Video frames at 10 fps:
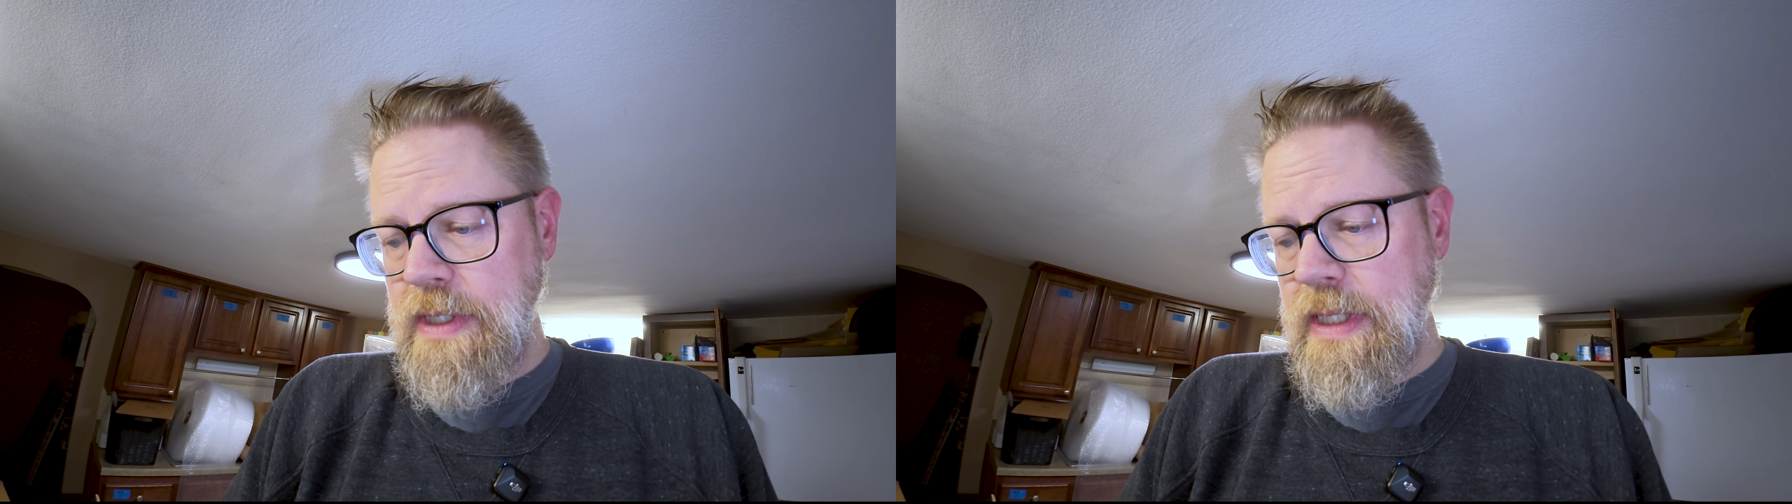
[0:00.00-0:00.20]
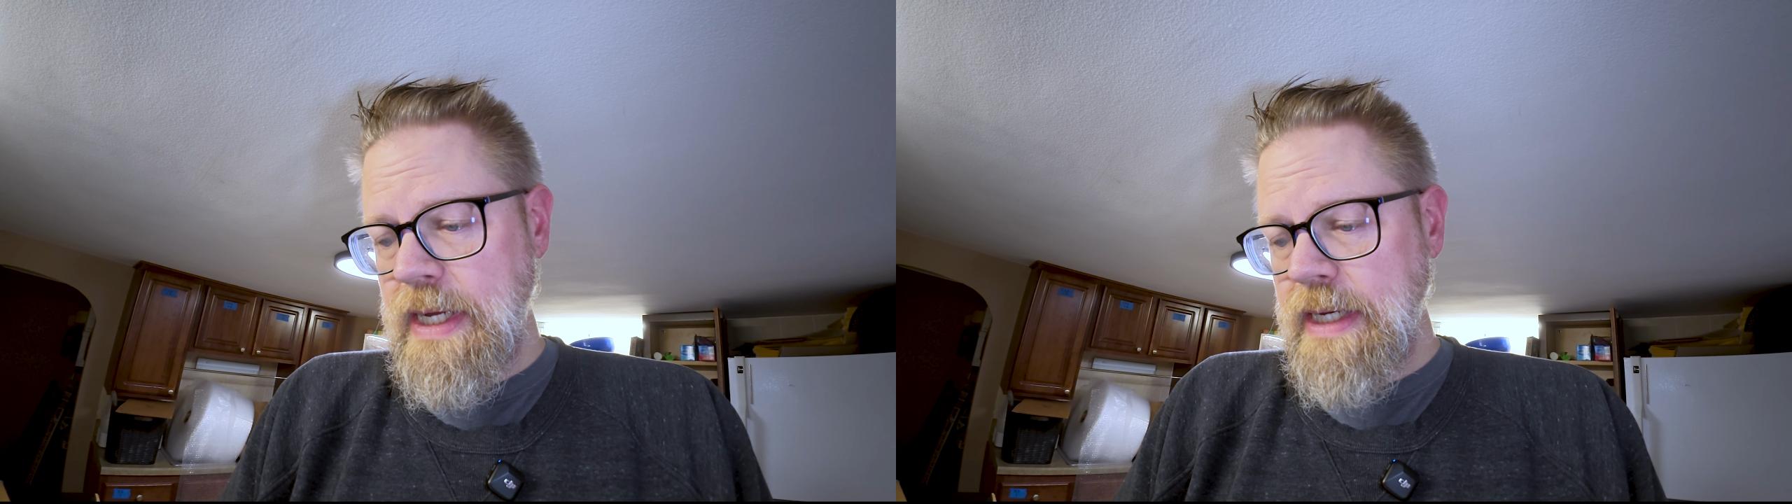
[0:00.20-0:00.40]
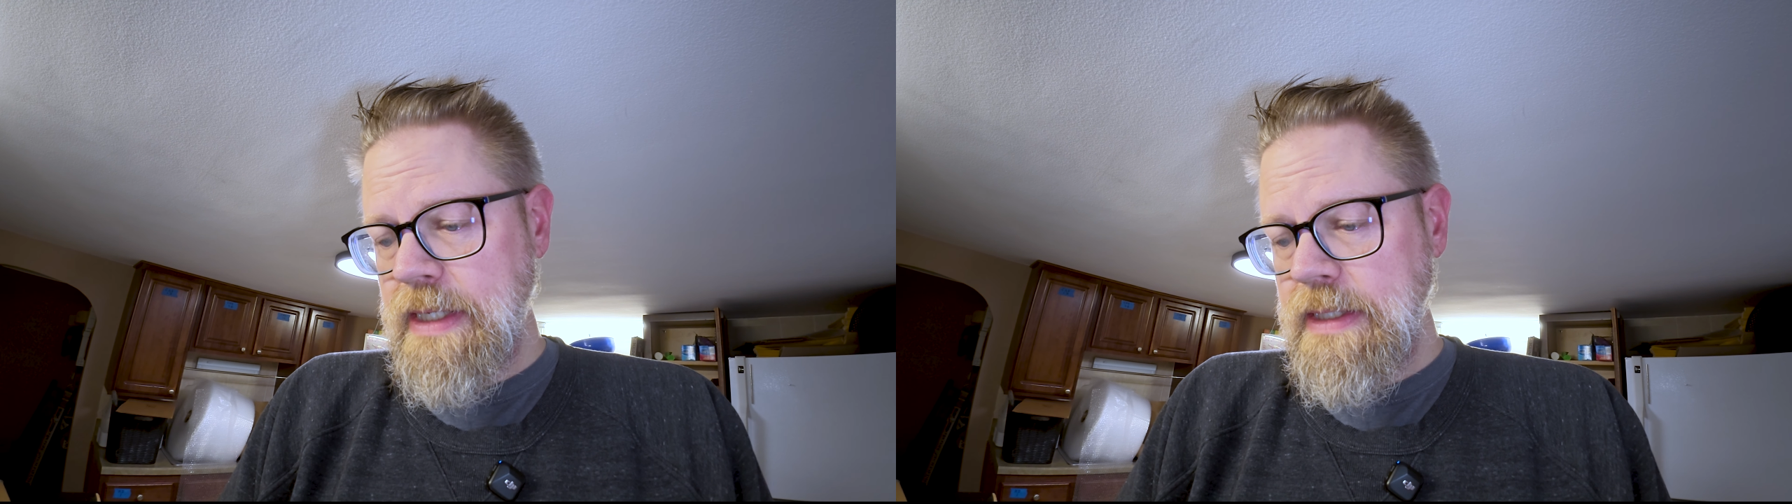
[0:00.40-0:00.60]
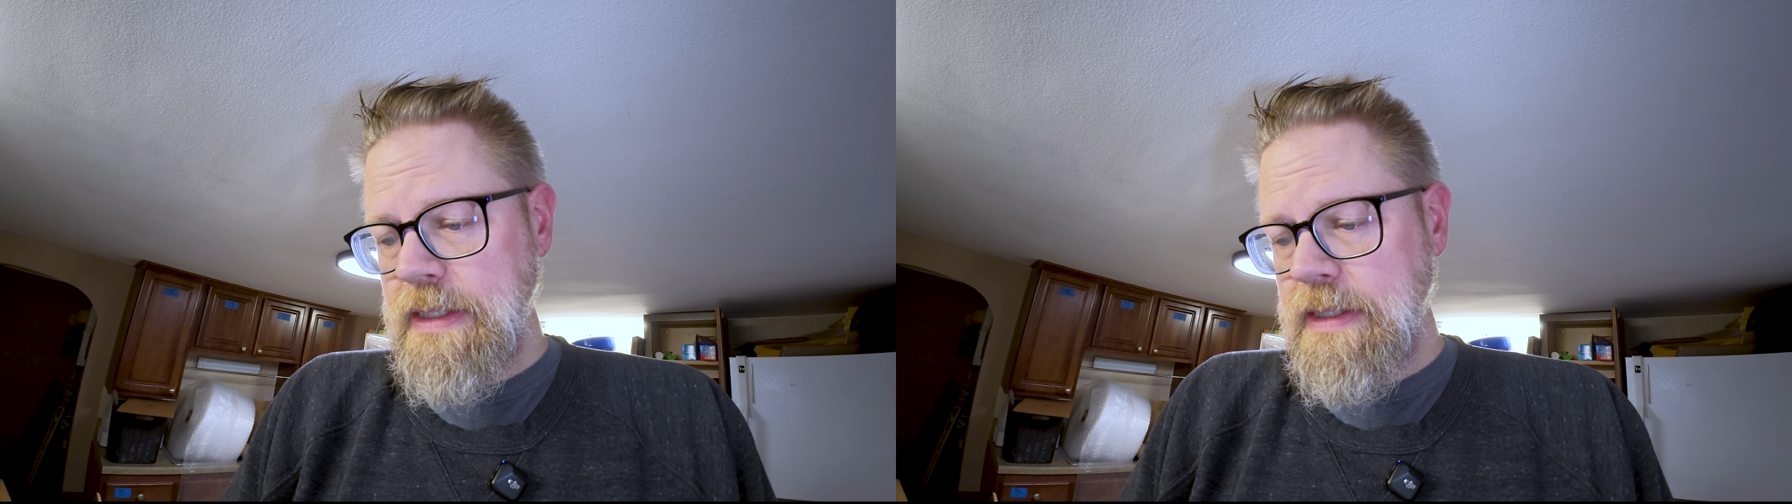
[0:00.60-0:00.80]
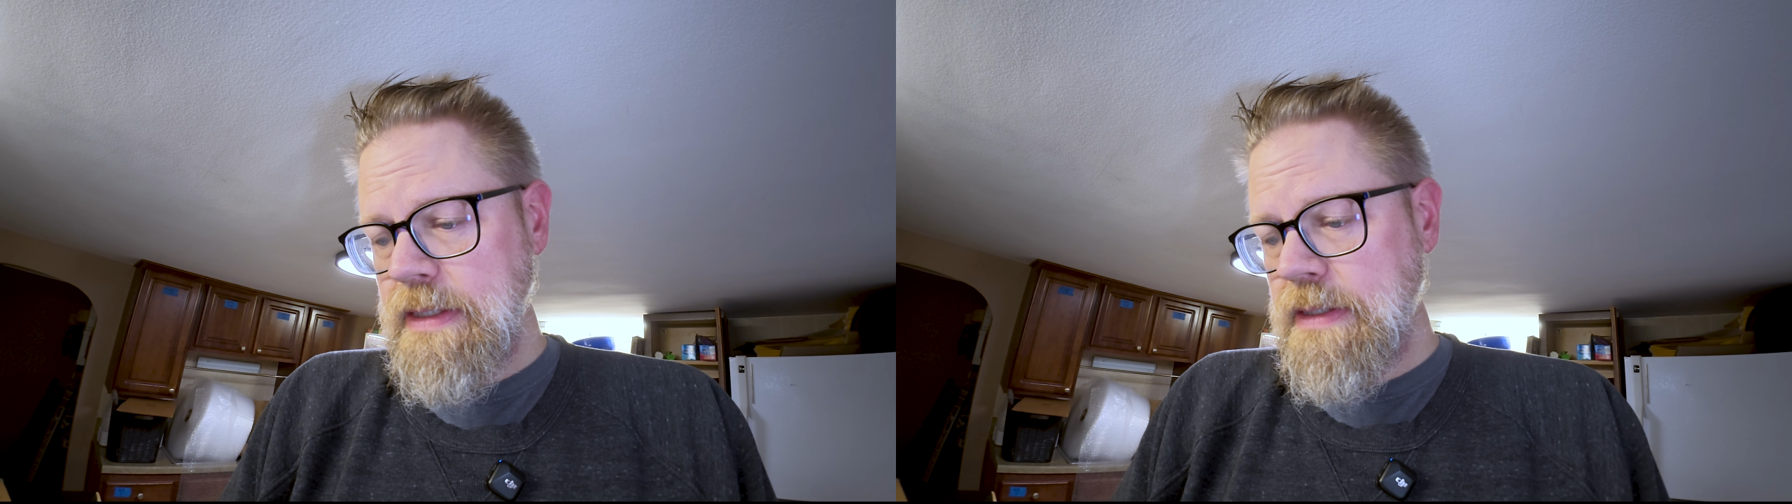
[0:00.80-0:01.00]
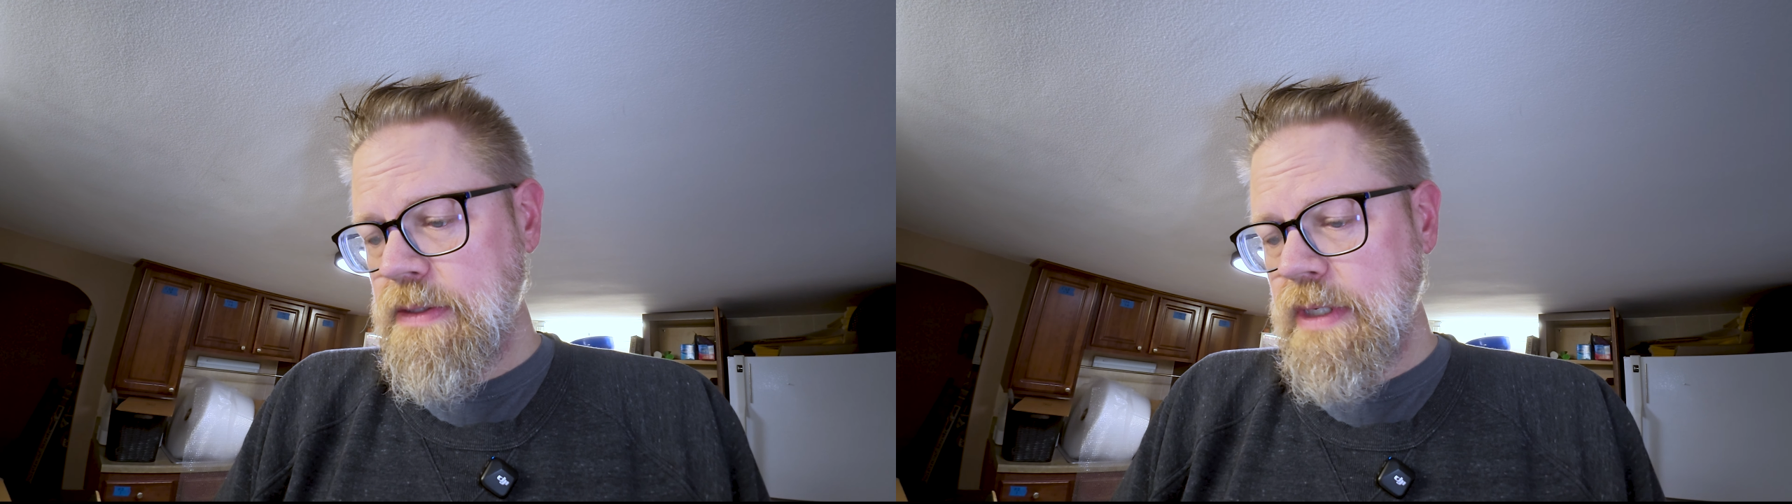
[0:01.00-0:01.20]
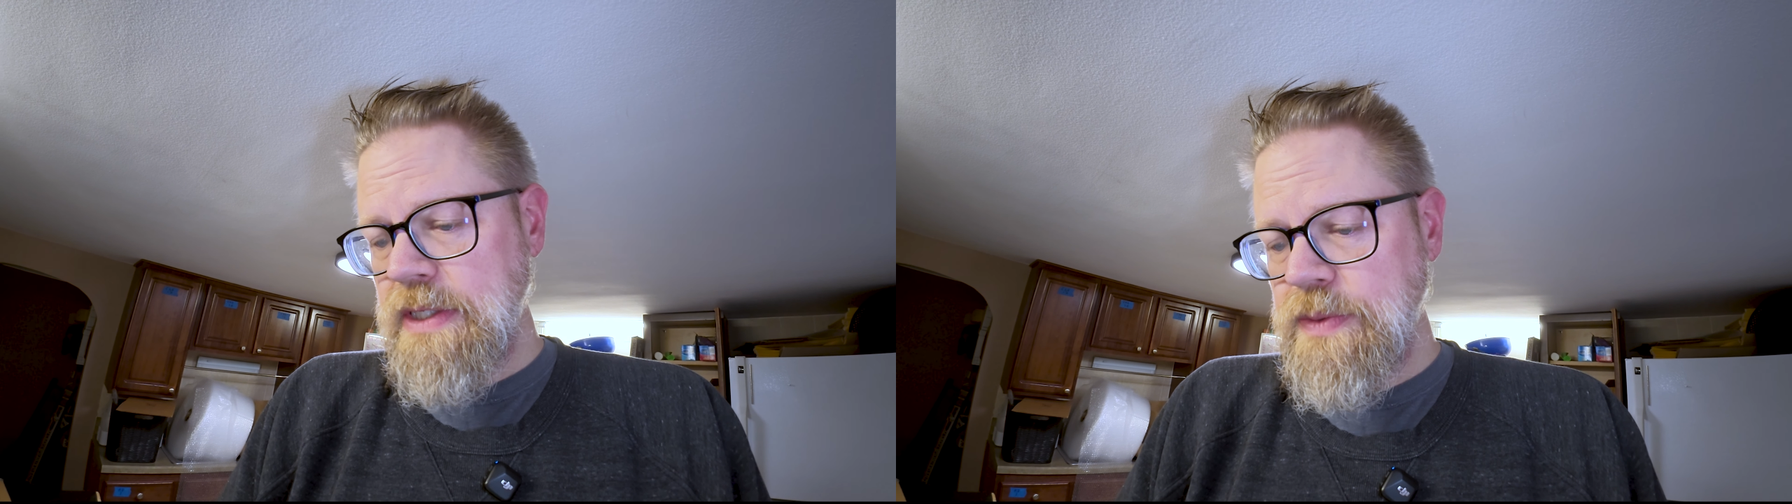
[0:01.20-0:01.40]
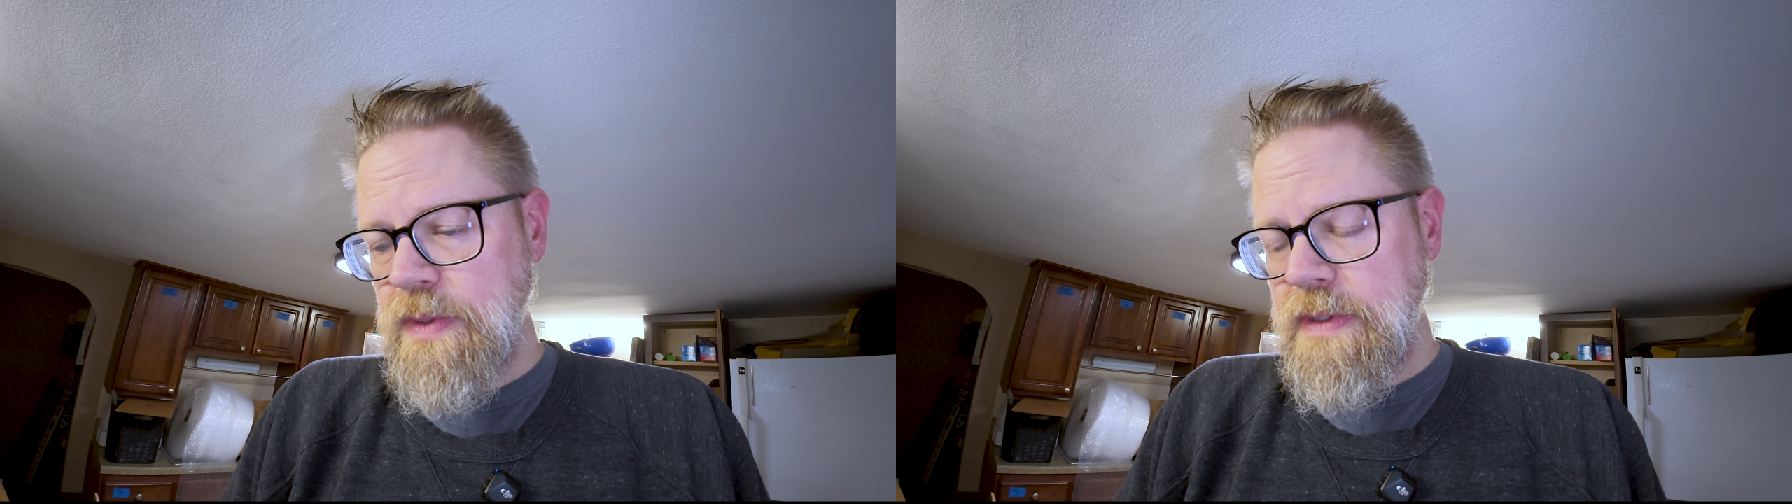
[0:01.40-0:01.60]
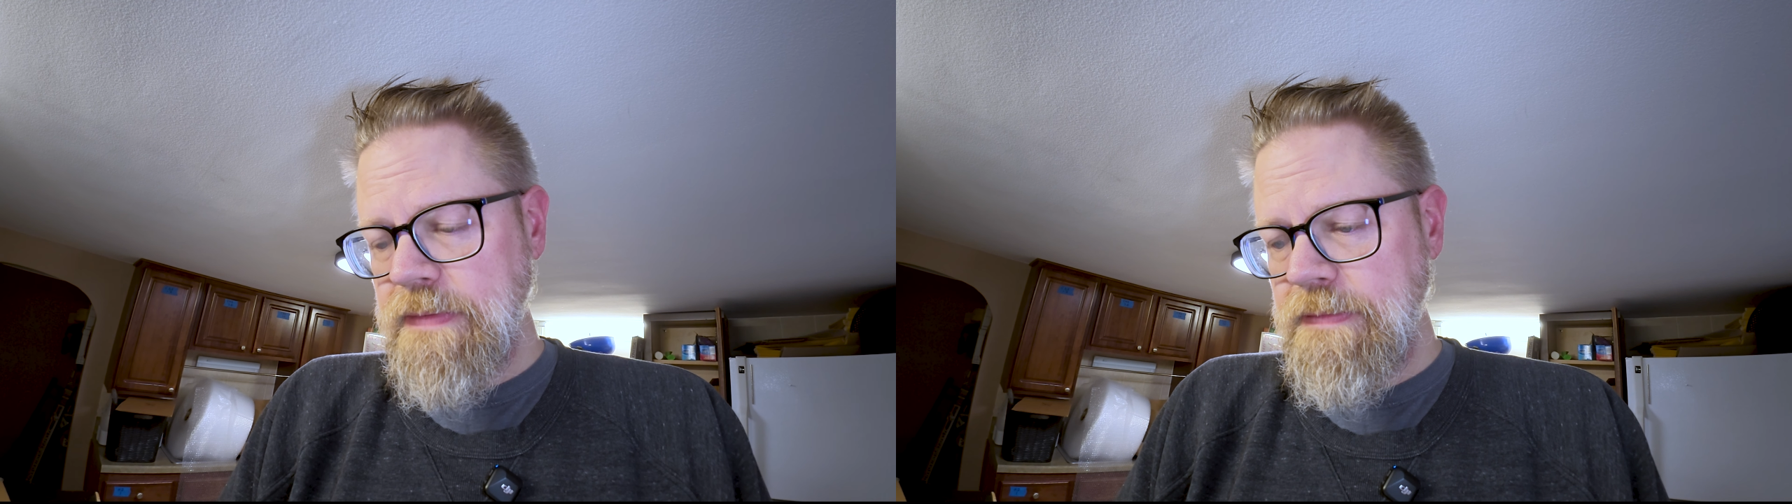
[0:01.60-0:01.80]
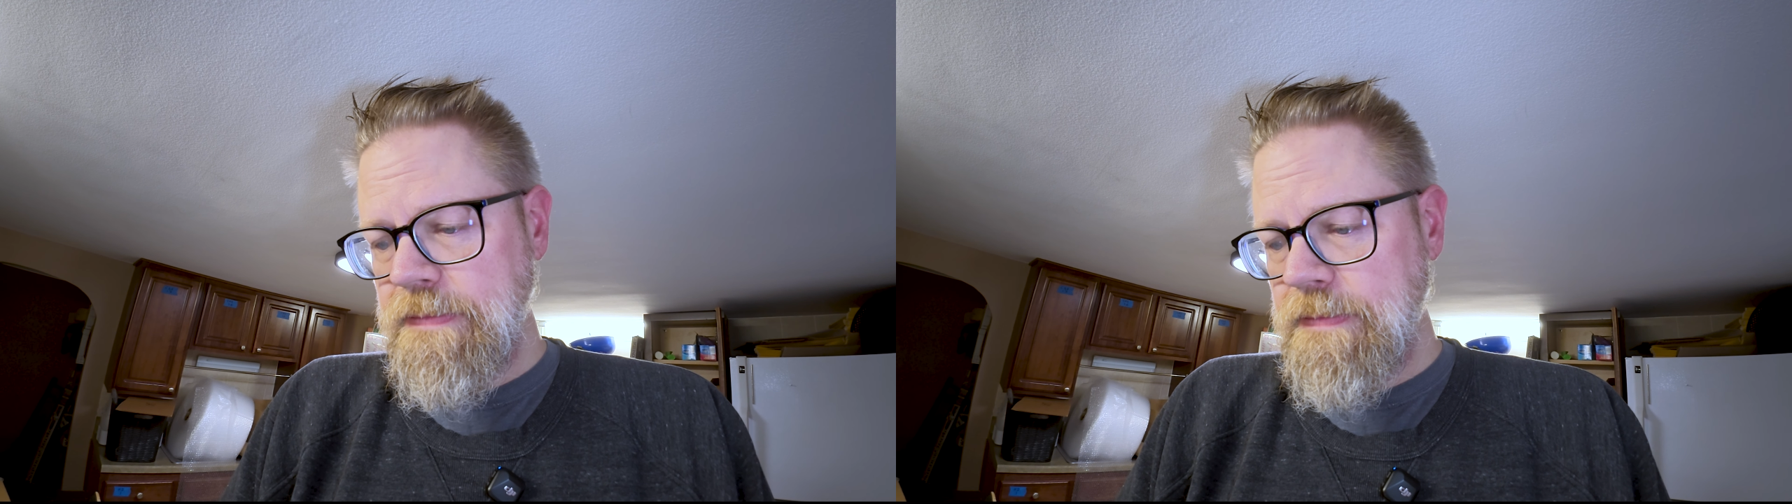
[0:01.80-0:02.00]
o'clock scheduled